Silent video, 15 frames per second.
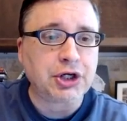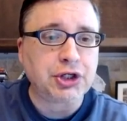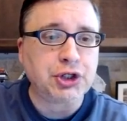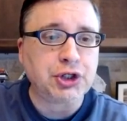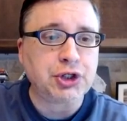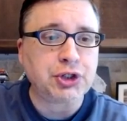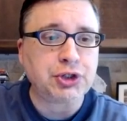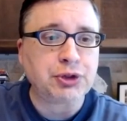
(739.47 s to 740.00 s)

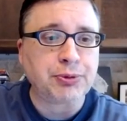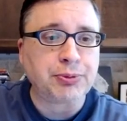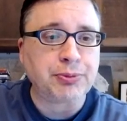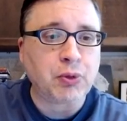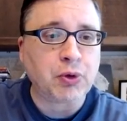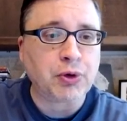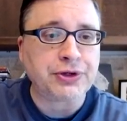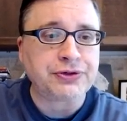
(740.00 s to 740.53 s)
Good
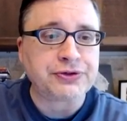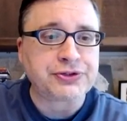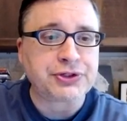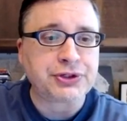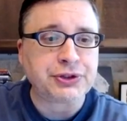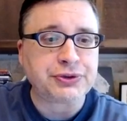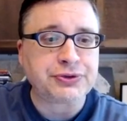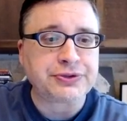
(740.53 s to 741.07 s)
morning
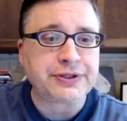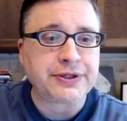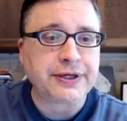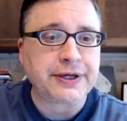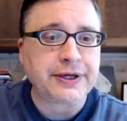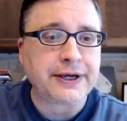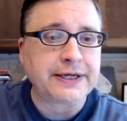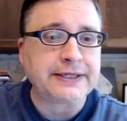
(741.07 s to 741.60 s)
to you.
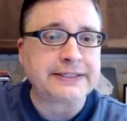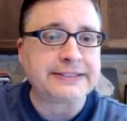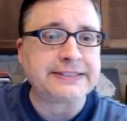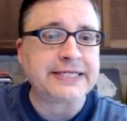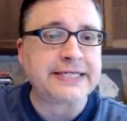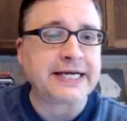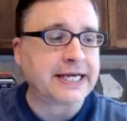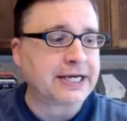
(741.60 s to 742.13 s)

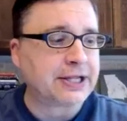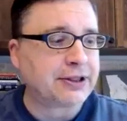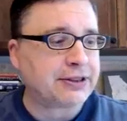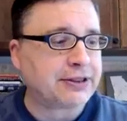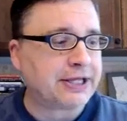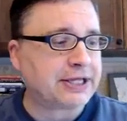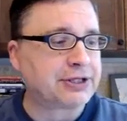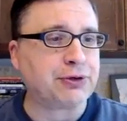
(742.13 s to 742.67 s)
Diana,
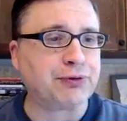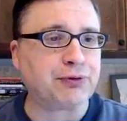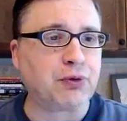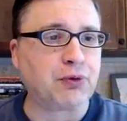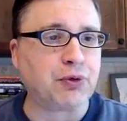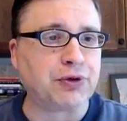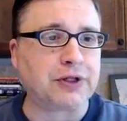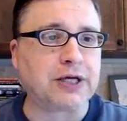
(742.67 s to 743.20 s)
thank you
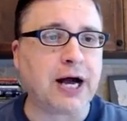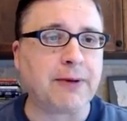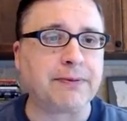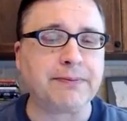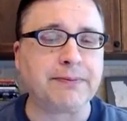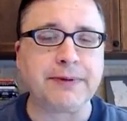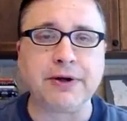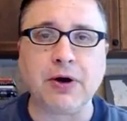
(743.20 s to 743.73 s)
for the
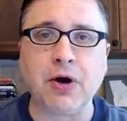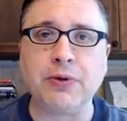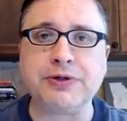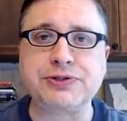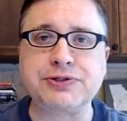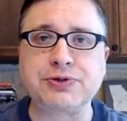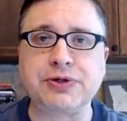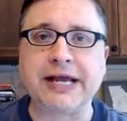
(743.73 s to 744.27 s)
compliment.
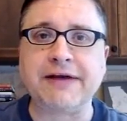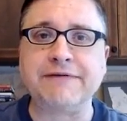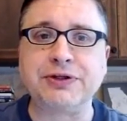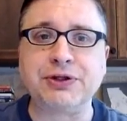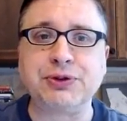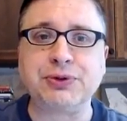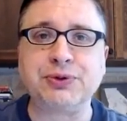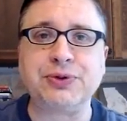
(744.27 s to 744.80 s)
Always great
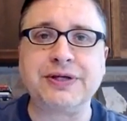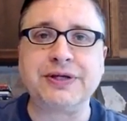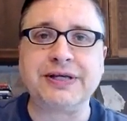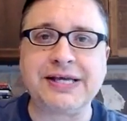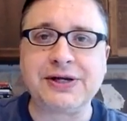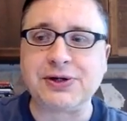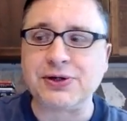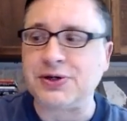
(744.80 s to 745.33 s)
having you
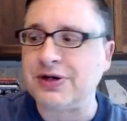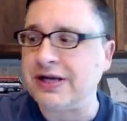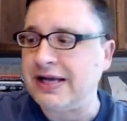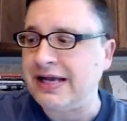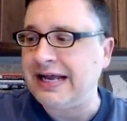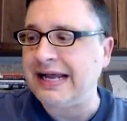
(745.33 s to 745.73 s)
here.